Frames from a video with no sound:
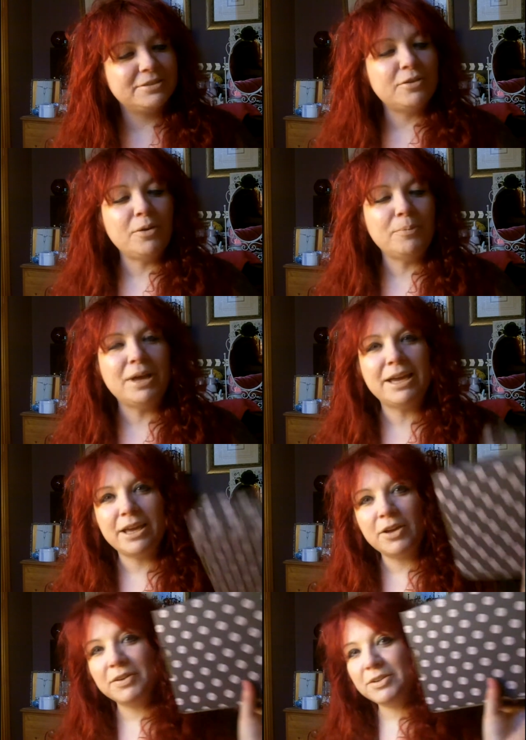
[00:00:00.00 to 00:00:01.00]
got my
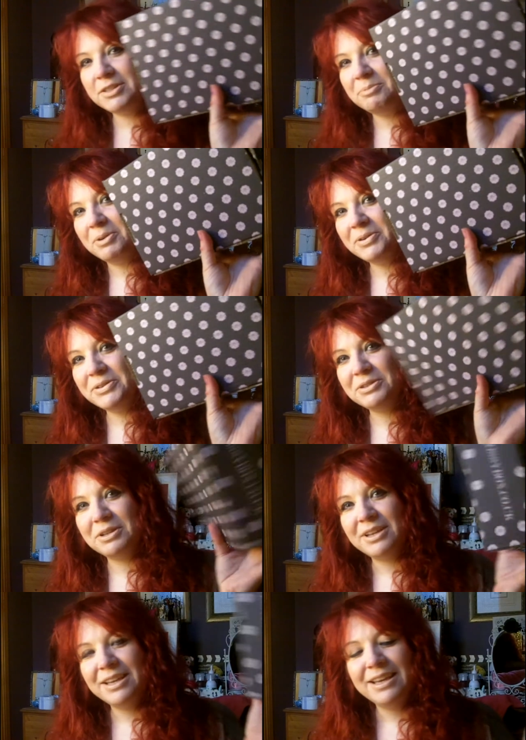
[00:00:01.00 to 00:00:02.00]
Glossybox.
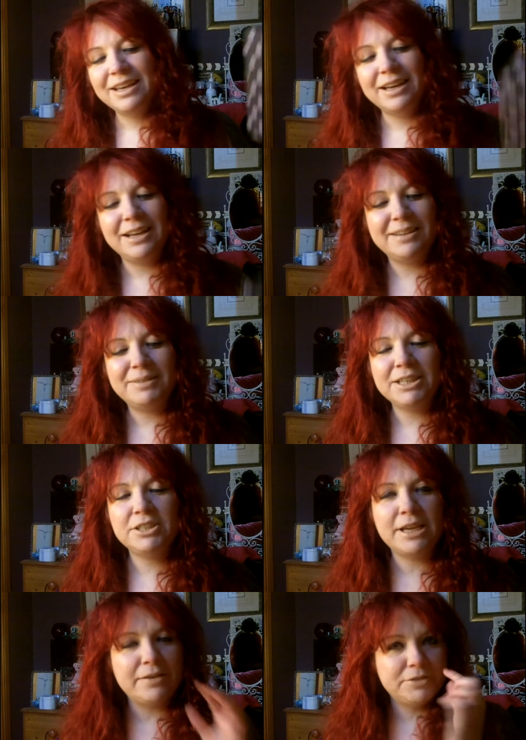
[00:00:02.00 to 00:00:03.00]
I
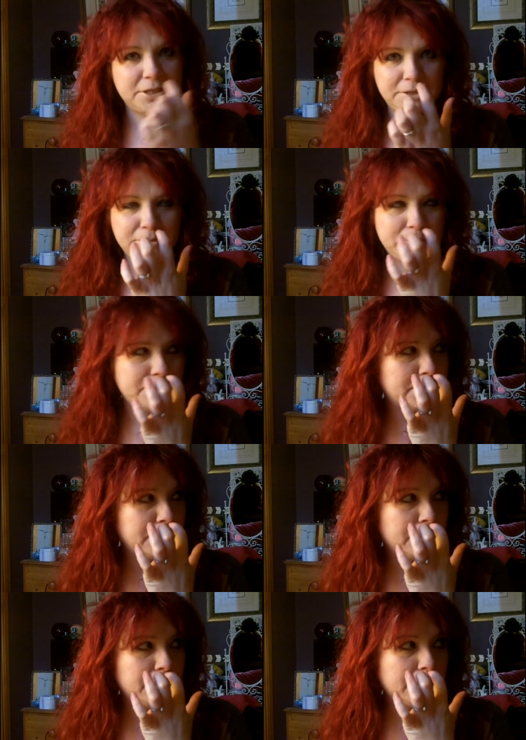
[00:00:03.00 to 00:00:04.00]
actually have two
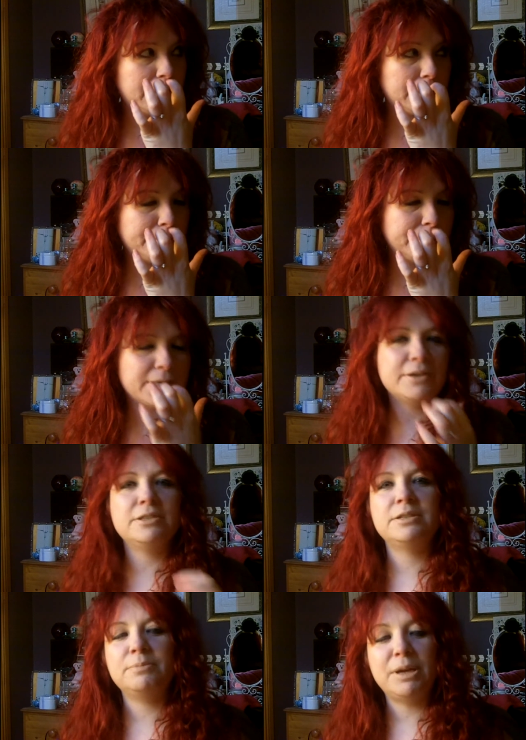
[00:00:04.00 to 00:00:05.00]

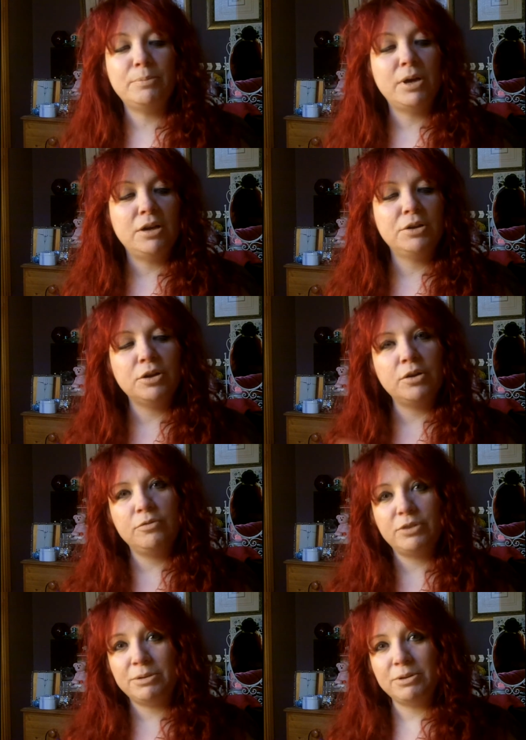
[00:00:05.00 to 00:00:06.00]
because my partner got a
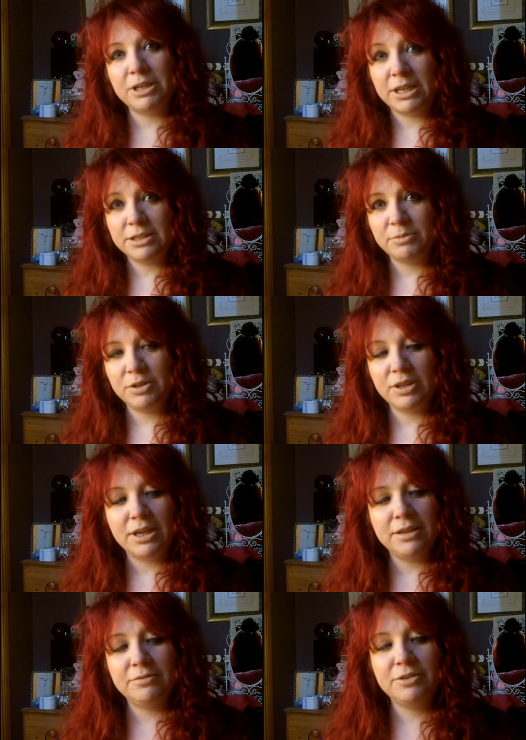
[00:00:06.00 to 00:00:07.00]
free one last month
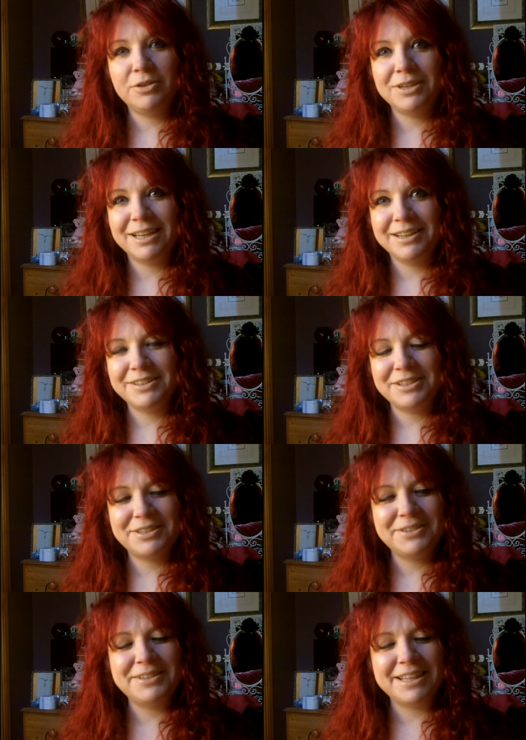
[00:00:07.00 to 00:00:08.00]
and forgot to cancel,
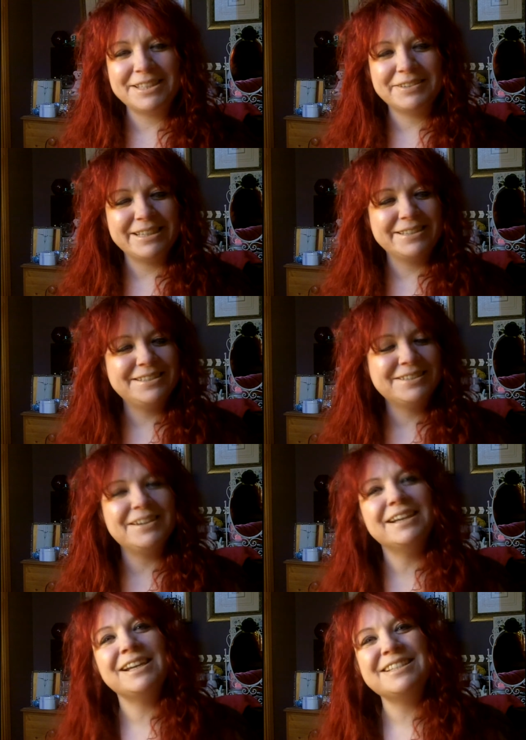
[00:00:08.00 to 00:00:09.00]
so that's quite good,
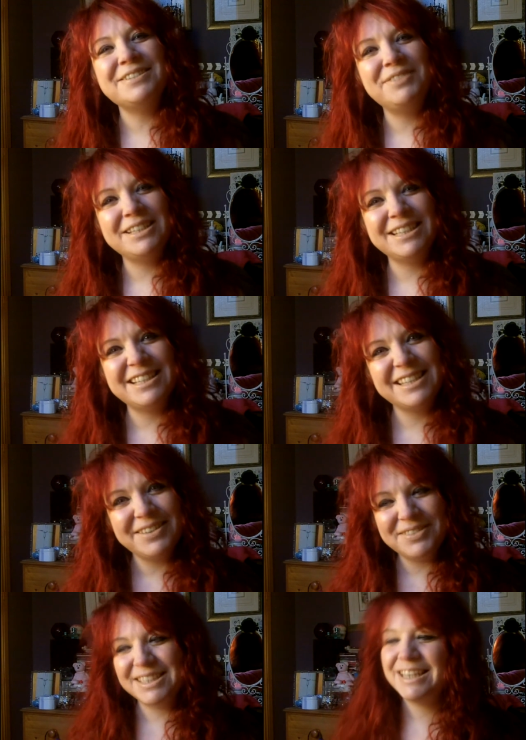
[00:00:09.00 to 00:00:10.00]
quite a nice little Valentine's gift.